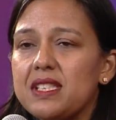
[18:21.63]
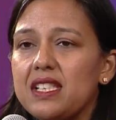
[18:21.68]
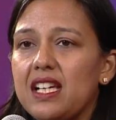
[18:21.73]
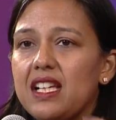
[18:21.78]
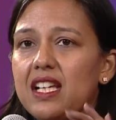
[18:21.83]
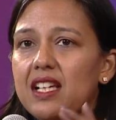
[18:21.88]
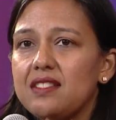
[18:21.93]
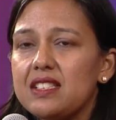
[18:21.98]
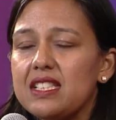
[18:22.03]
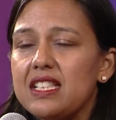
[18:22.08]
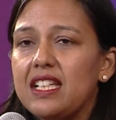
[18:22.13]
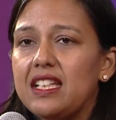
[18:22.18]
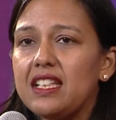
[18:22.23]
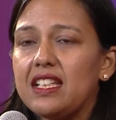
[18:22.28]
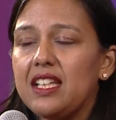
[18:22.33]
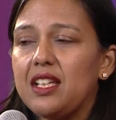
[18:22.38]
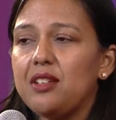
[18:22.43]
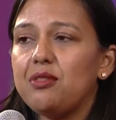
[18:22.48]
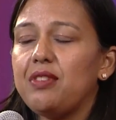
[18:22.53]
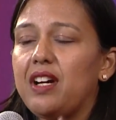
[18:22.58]
And I was like,
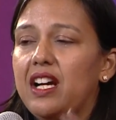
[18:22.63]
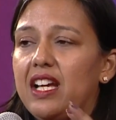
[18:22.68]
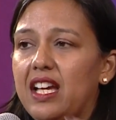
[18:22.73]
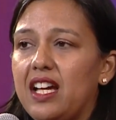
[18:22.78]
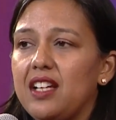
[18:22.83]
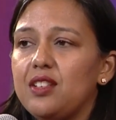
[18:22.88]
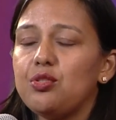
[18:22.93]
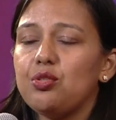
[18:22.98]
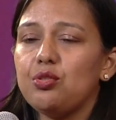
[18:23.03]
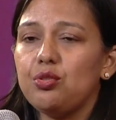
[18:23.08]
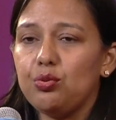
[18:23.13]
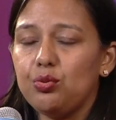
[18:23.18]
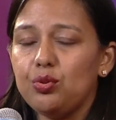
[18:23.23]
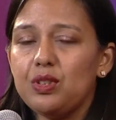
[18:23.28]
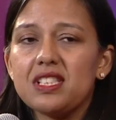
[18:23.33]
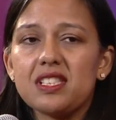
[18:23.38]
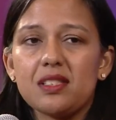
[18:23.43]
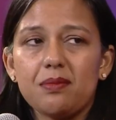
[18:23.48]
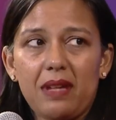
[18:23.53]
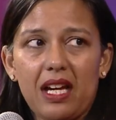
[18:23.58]
if I had to do
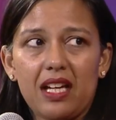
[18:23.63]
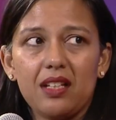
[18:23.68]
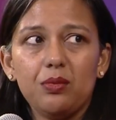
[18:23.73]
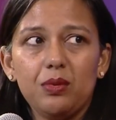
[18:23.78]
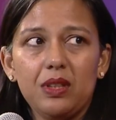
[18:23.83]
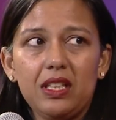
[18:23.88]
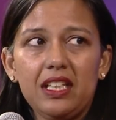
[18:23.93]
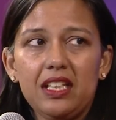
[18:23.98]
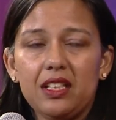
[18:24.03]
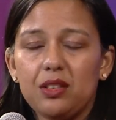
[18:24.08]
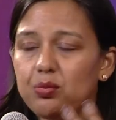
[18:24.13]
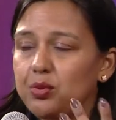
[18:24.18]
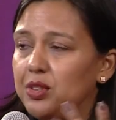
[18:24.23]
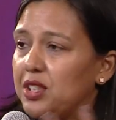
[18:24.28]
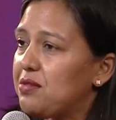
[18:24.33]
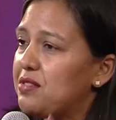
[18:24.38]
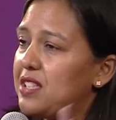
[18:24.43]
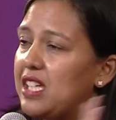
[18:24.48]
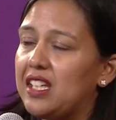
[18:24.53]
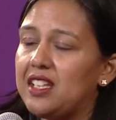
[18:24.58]
this manually, it would
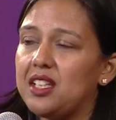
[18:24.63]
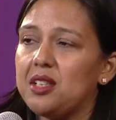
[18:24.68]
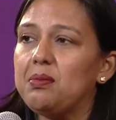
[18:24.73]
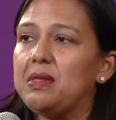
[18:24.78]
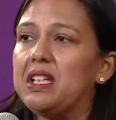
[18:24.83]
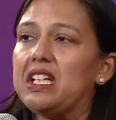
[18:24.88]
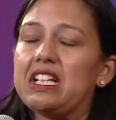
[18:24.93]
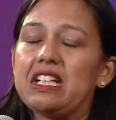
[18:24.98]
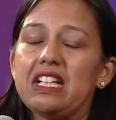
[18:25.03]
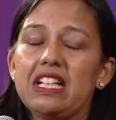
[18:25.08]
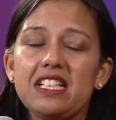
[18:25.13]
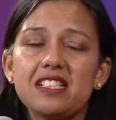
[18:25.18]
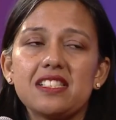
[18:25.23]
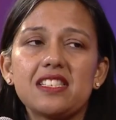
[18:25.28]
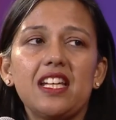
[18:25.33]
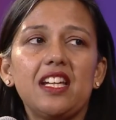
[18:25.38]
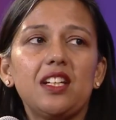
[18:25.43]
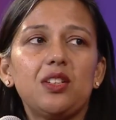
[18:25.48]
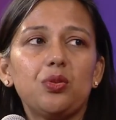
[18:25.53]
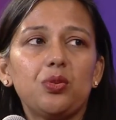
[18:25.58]
have taken me at least
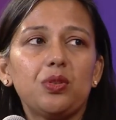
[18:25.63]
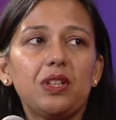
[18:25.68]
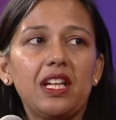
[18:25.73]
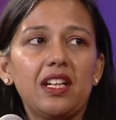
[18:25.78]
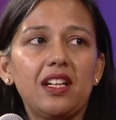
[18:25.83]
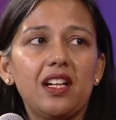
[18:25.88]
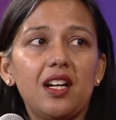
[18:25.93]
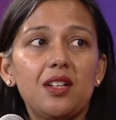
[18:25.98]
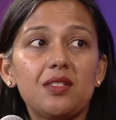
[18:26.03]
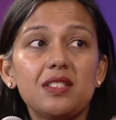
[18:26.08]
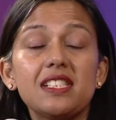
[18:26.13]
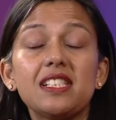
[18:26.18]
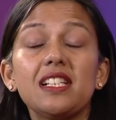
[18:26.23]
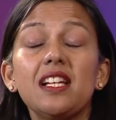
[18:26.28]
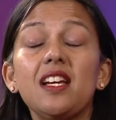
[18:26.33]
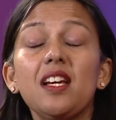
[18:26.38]
8 to 10 hours,